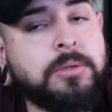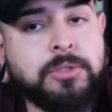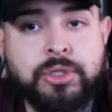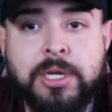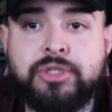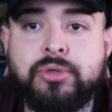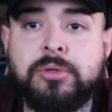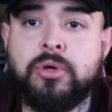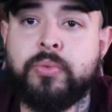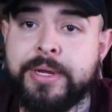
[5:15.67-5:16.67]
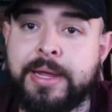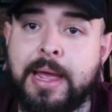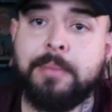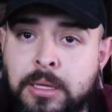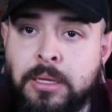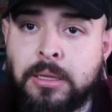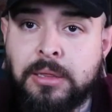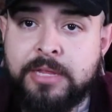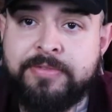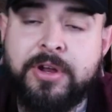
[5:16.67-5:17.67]
So let's do a little recap.
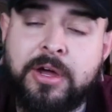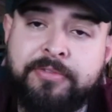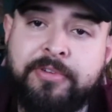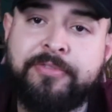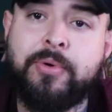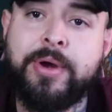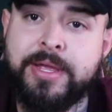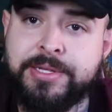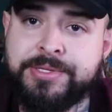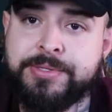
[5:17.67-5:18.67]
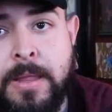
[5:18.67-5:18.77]
Leave it on for 4 days.